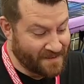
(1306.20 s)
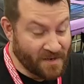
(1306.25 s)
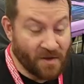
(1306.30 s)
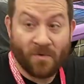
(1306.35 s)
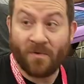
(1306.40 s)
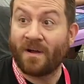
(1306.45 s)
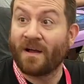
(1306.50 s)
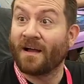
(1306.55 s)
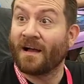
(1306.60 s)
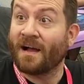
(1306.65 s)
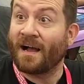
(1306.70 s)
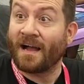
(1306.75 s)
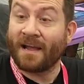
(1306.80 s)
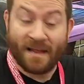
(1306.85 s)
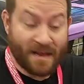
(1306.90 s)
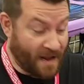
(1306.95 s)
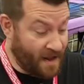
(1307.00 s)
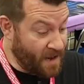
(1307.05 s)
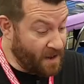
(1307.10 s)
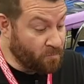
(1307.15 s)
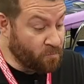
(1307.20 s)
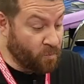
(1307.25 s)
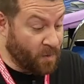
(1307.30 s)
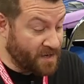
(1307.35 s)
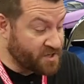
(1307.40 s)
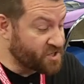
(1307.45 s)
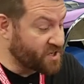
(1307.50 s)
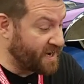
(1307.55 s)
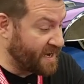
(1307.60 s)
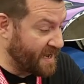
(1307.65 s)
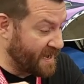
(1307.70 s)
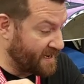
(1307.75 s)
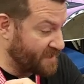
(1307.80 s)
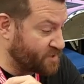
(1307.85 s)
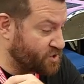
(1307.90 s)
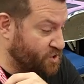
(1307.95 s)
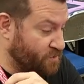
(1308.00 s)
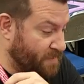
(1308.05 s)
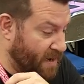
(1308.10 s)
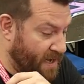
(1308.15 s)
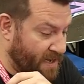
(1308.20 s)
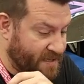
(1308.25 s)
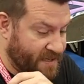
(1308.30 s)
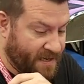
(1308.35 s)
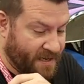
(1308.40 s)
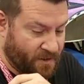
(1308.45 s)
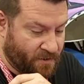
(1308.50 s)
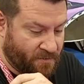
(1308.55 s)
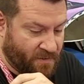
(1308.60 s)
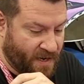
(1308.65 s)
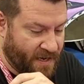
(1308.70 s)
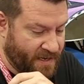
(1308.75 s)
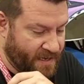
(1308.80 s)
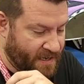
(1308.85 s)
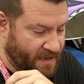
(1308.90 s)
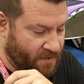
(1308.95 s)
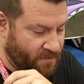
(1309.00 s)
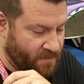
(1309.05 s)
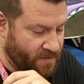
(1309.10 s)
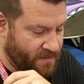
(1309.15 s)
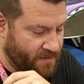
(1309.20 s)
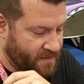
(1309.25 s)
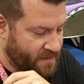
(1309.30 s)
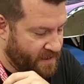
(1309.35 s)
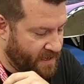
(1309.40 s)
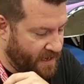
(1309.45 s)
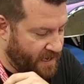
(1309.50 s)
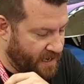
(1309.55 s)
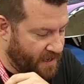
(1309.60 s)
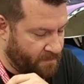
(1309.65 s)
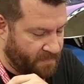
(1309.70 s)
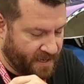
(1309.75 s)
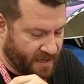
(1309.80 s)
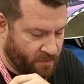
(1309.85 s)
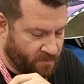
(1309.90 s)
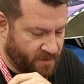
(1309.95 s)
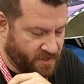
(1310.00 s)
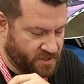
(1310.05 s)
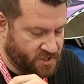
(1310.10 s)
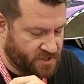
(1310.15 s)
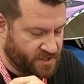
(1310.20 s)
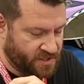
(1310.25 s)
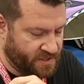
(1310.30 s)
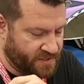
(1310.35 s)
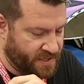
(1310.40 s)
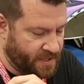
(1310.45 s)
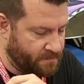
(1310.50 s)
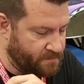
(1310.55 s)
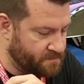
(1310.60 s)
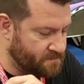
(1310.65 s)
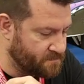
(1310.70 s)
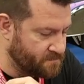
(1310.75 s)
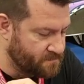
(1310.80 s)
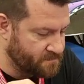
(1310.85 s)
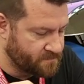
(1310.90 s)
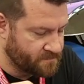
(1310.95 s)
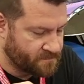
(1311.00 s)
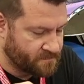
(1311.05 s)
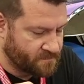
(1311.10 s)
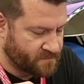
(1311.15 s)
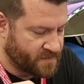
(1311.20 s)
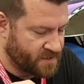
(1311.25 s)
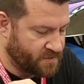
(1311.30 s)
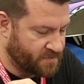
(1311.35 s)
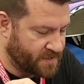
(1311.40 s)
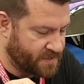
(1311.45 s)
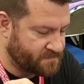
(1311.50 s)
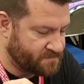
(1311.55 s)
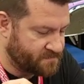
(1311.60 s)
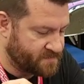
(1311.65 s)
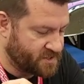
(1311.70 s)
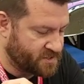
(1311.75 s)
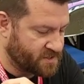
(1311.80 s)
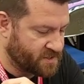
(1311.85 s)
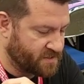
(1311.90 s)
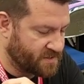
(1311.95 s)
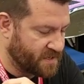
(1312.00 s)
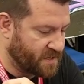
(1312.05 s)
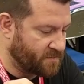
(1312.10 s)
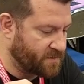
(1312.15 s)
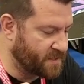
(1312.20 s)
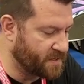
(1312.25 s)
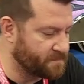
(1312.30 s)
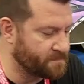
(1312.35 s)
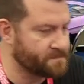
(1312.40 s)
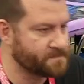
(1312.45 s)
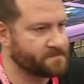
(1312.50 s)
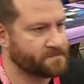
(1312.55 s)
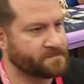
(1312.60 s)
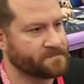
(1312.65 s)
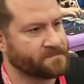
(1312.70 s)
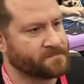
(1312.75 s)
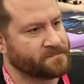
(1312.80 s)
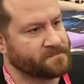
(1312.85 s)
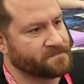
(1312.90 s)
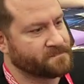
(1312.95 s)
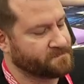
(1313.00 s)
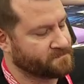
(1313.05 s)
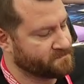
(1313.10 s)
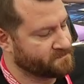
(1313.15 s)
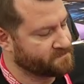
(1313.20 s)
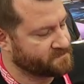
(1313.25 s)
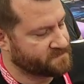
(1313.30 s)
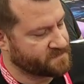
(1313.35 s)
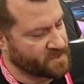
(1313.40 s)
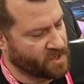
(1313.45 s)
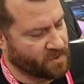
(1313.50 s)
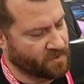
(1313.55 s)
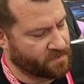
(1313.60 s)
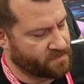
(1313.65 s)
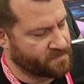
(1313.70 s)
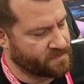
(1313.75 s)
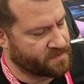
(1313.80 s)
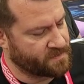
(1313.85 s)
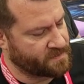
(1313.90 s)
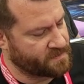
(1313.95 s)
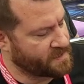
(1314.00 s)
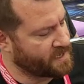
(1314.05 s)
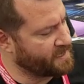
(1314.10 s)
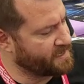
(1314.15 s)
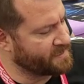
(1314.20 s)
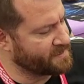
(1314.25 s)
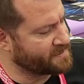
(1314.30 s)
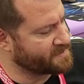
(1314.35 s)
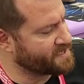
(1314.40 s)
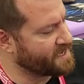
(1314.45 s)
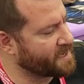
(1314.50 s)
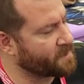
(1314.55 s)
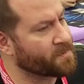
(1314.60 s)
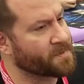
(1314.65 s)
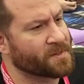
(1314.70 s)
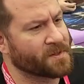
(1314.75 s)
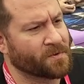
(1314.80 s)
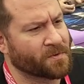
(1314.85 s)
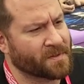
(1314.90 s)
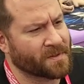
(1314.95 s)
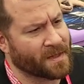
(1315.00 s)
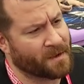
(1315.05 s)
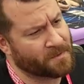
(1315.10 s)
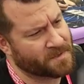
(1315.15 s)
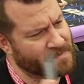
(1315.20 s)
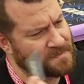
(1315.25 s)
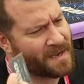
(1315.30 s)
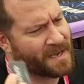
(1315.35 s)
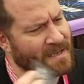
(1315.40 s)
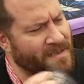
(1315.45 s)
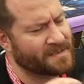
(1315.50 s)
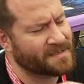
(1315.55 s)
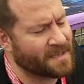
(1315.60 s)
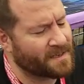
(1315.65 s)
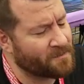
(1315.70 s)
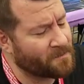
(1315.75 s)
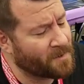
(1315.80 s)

No. I wish I had a Chewbacca out right now, but I will shield up. You know what? I'll shield that one up. Oh, I didn't attack with Luke. That was my intent.